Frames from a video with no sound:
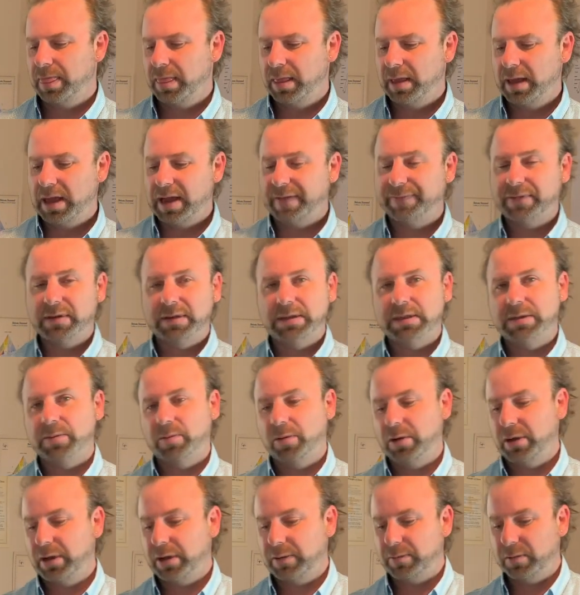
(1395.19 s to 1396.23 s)
After this
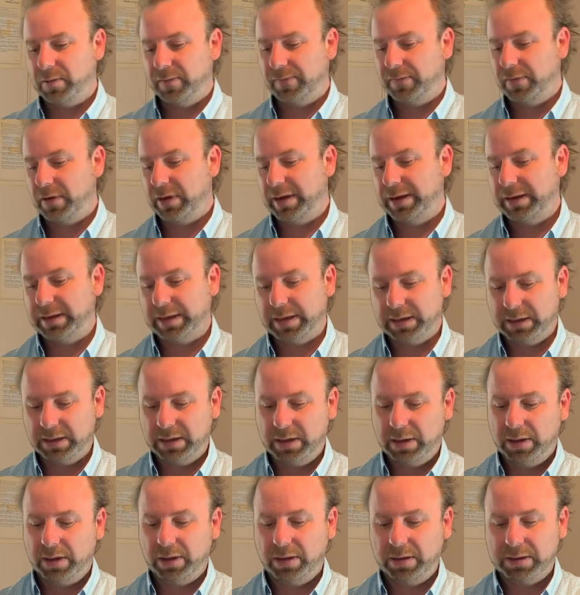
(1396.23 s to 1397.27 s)
work we'll find that
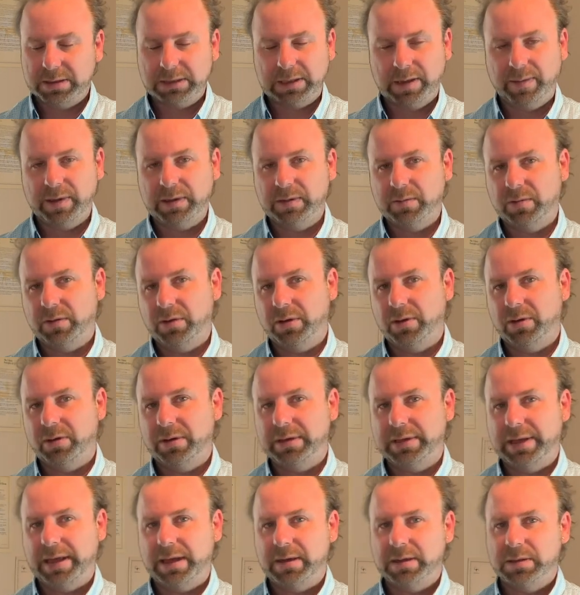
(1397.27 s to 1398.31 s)
her stomach's would have
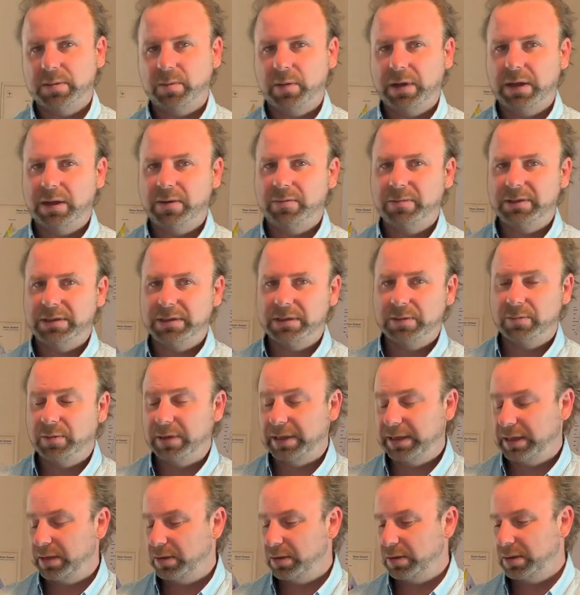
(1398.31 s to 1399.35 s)
gone down as well, which is
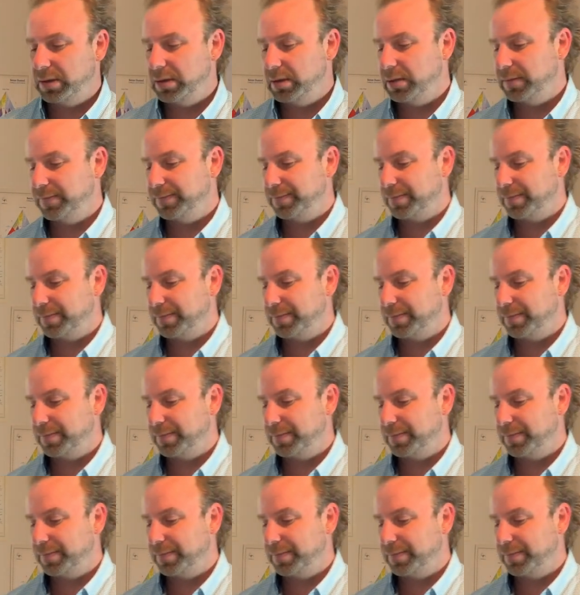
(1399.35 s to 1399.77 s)
really good.